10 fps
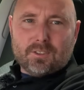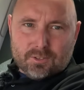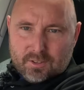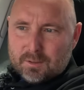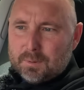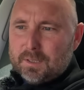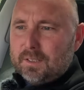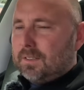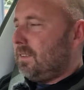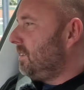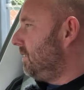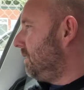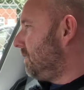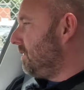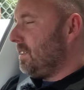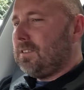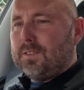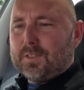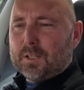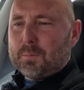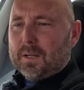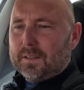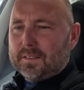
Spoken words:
trying to be scientific about